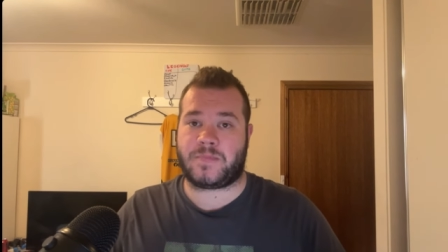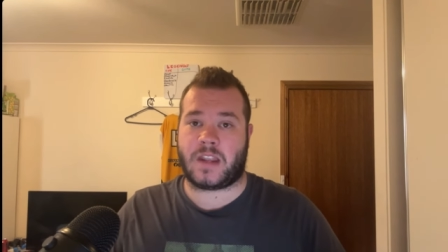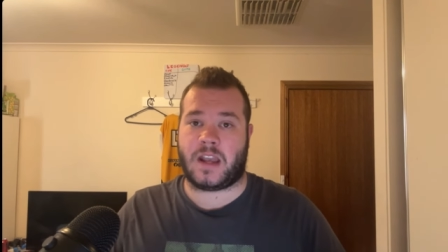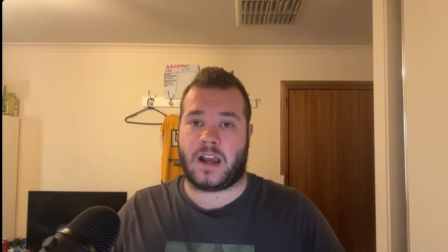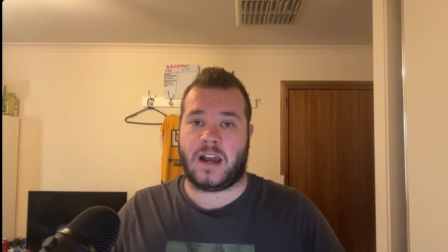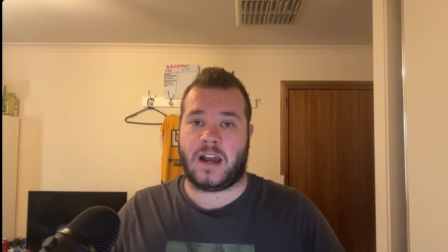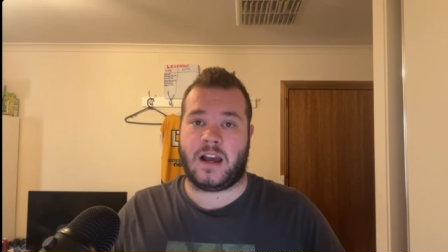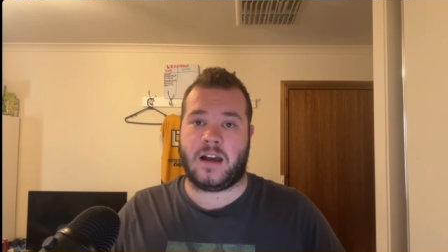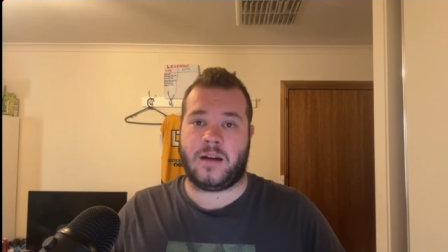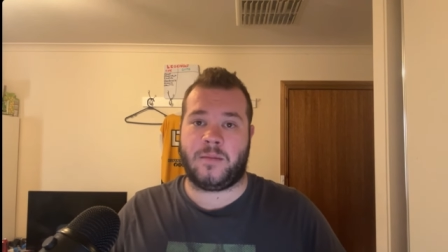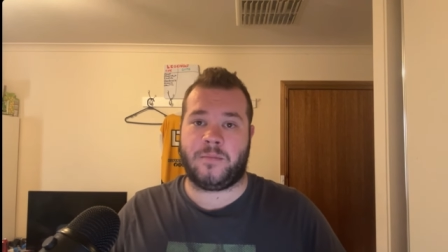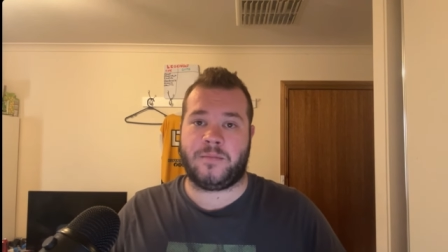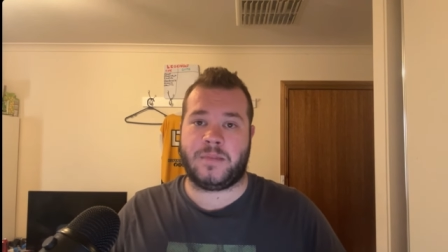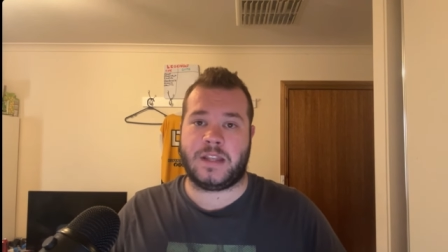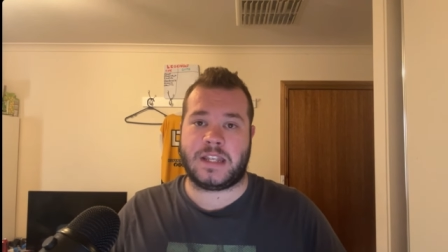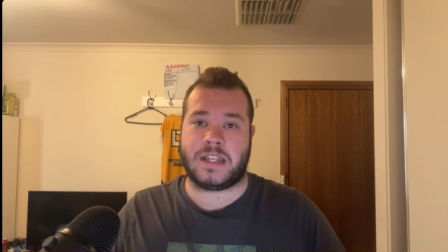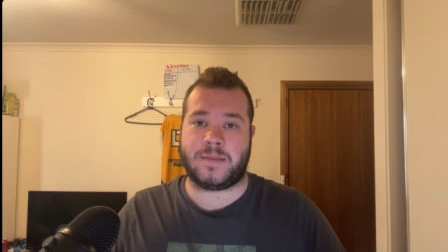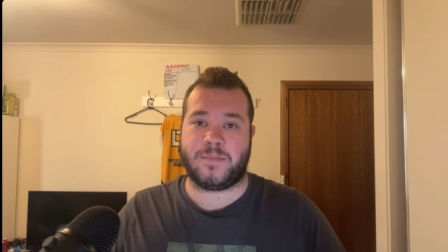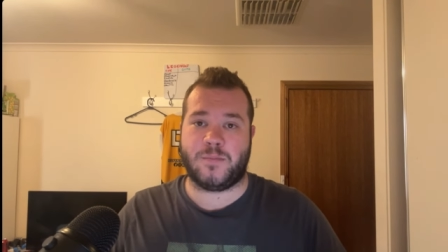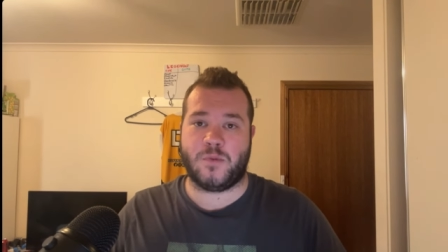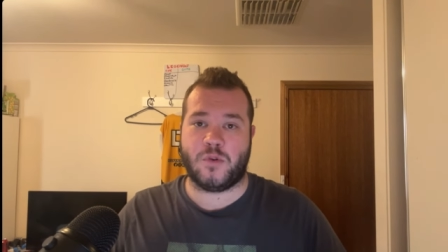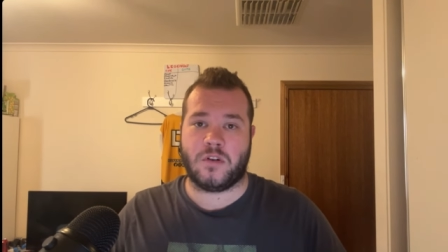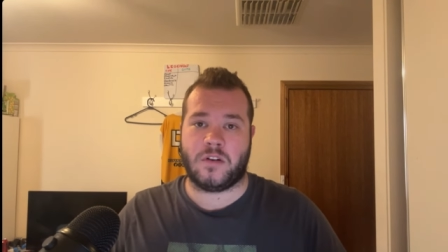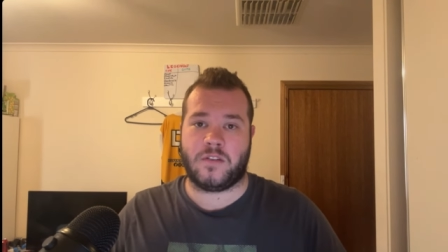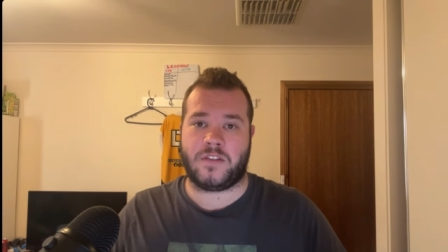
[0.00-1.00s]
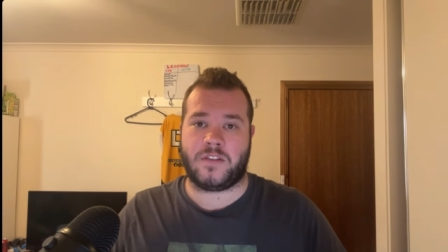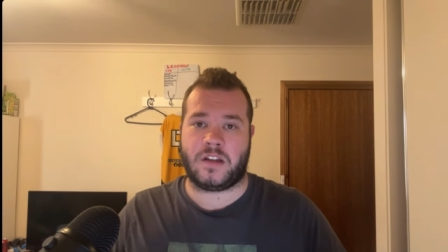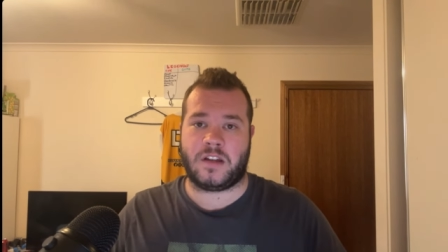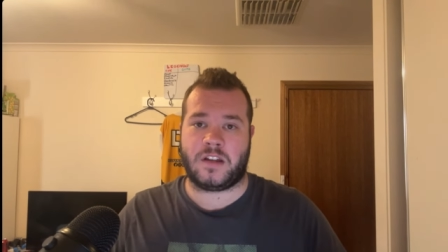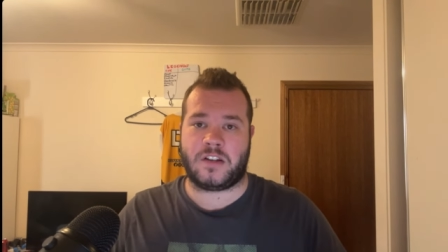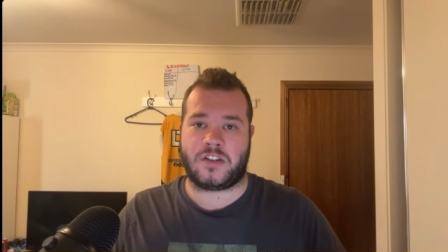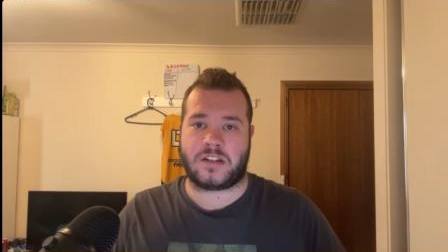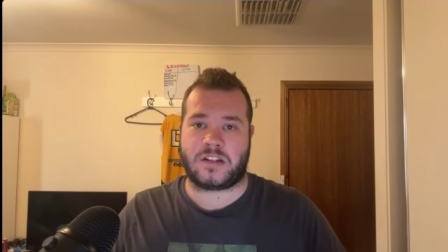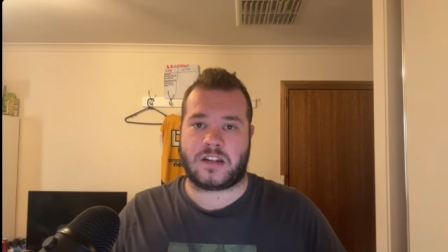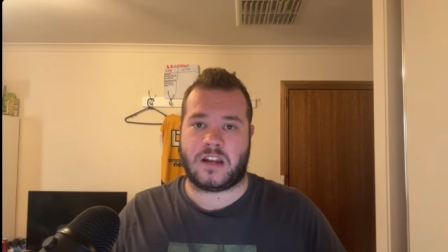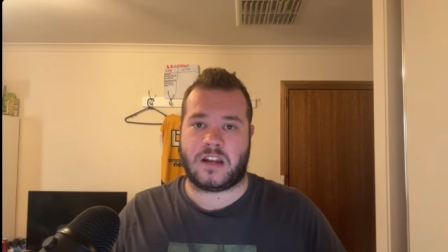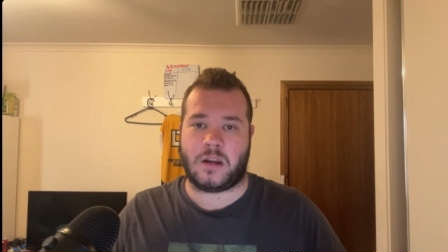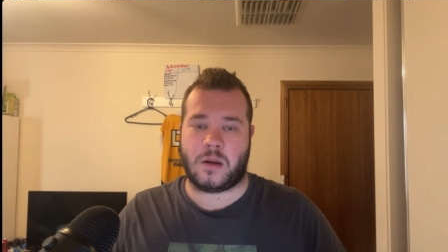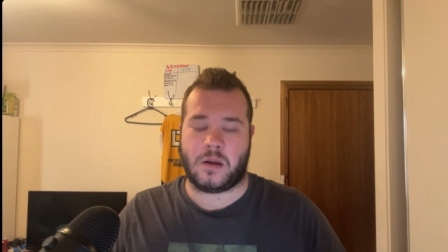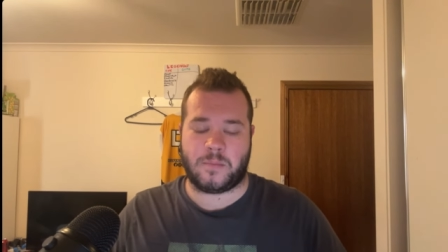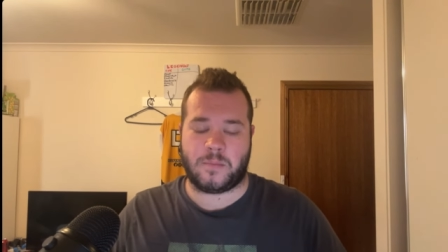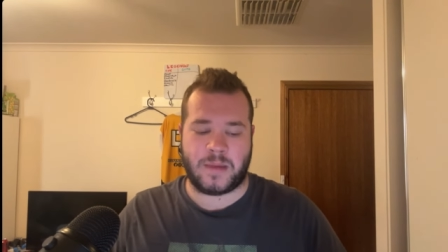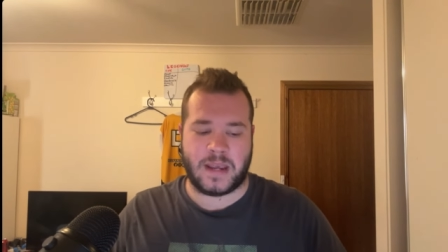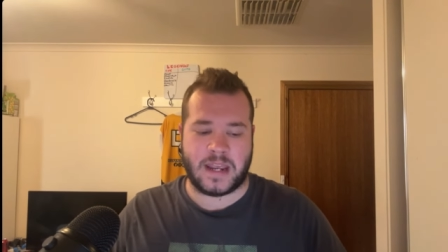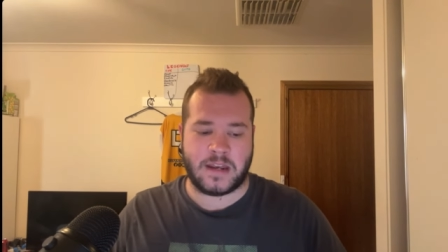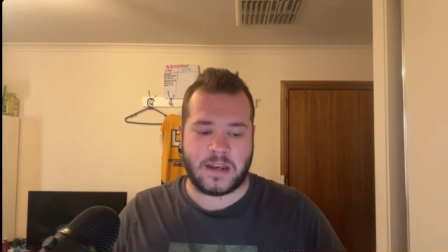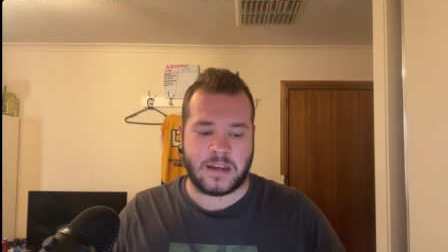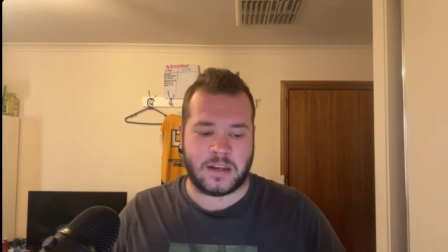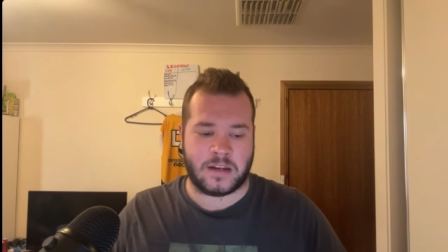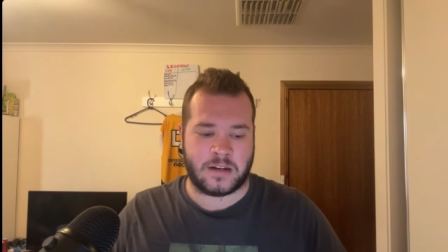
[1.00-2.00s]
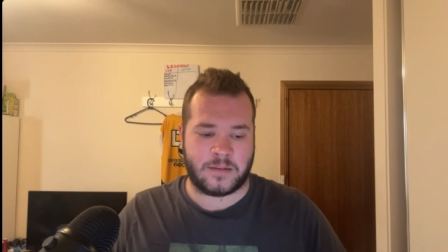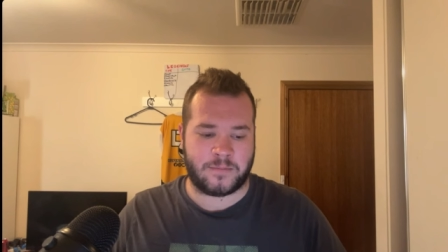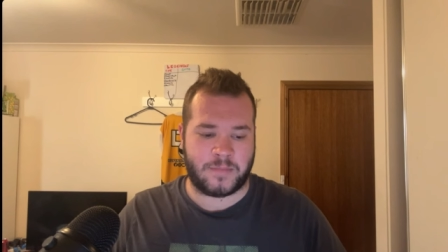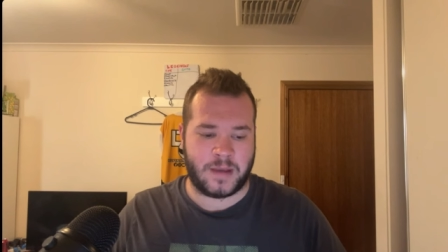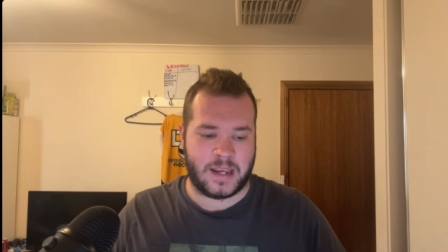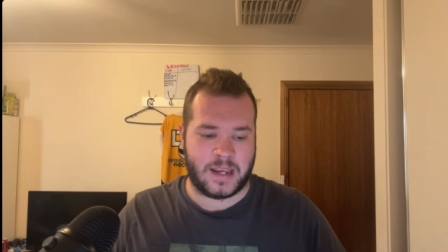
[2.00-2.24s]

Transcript: It's more of just an opinion